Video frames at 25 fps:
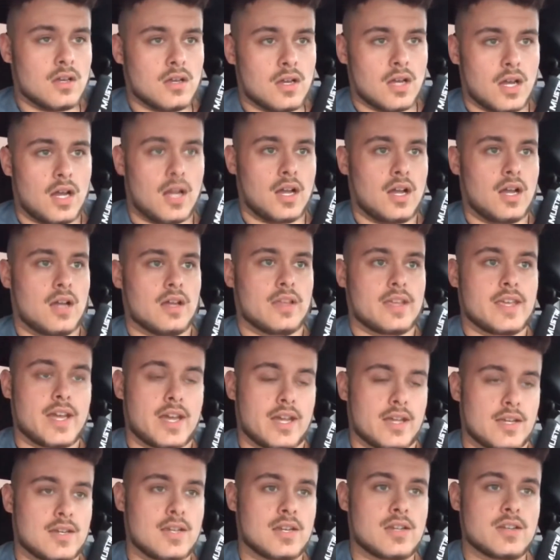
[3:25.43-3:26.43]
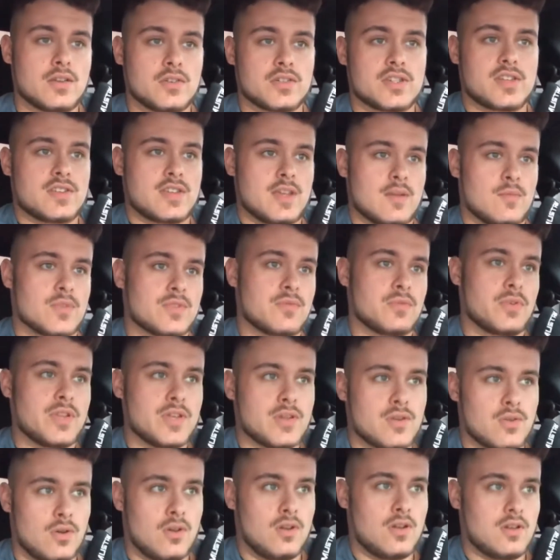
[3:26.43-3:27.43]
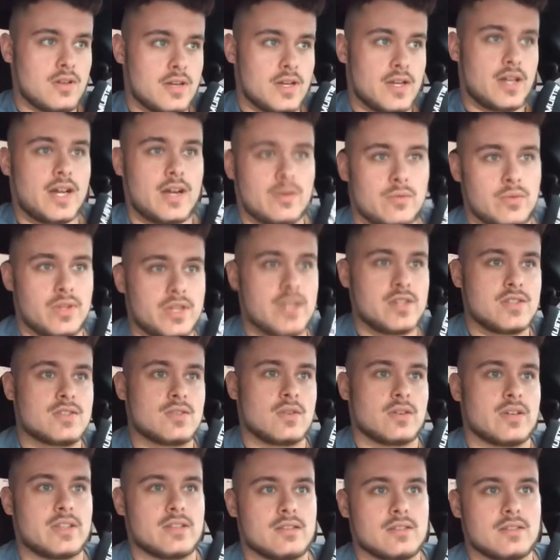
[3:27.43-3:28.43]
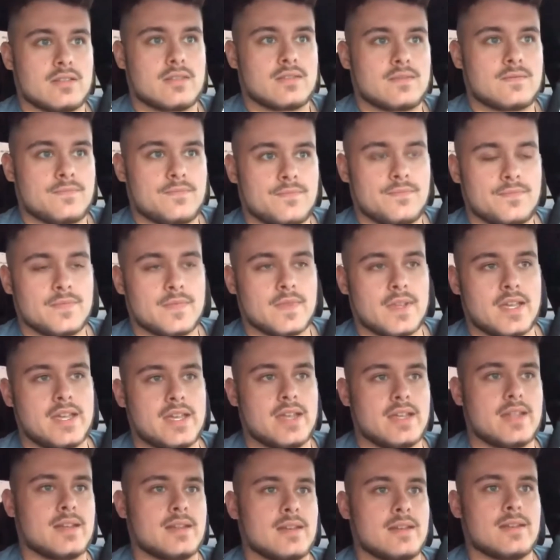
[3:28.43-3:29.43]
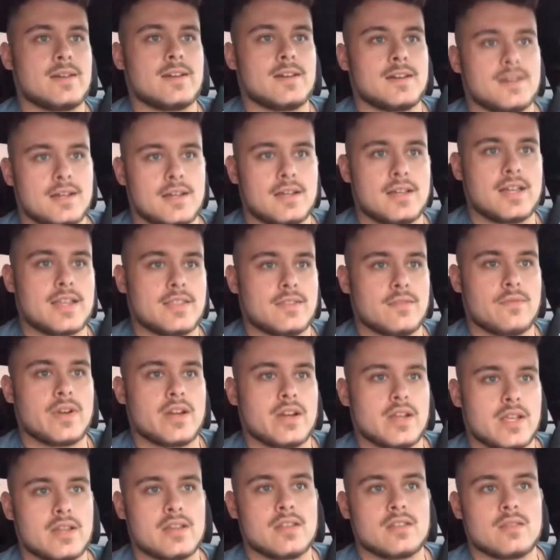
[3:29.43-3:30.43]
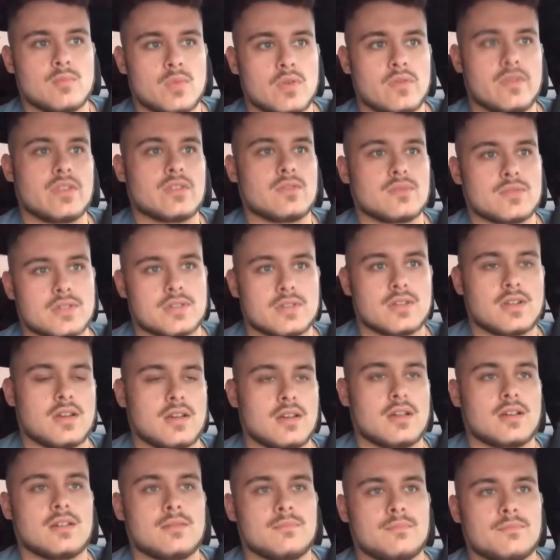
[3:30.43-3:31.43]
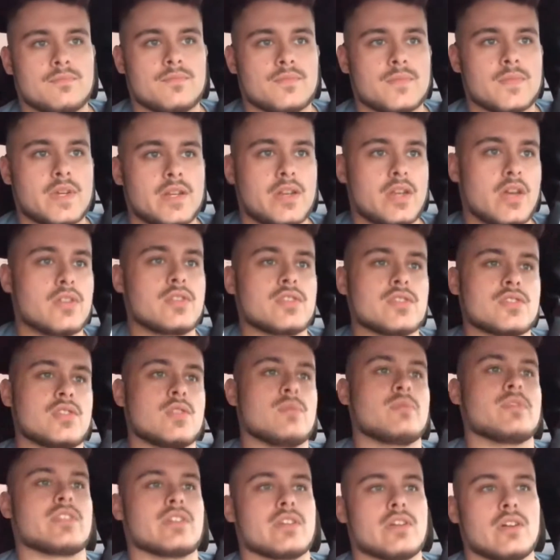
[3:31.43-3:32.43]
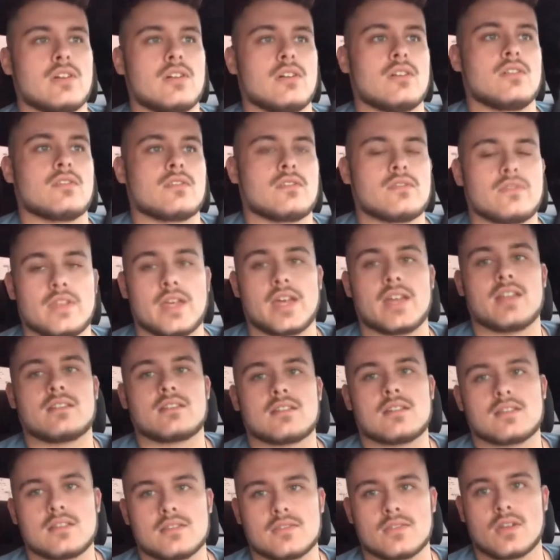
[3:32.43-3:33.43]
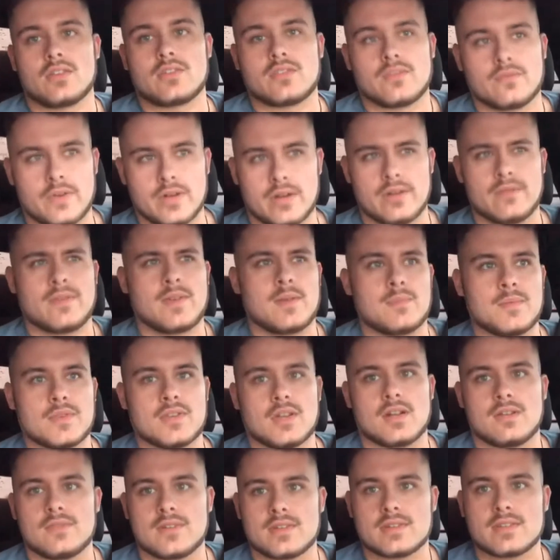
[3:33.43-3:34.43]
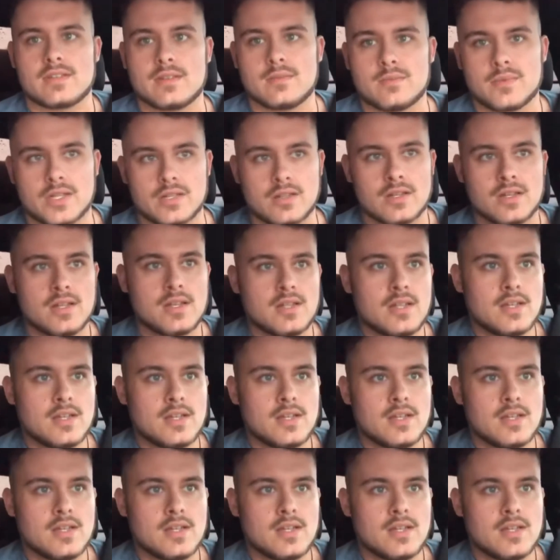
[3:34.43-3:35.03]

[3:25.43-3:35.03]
Shazam was really cool. I really enjoyed it. And at the very end of the movie, there was another superhero that is also very famous, obviously. But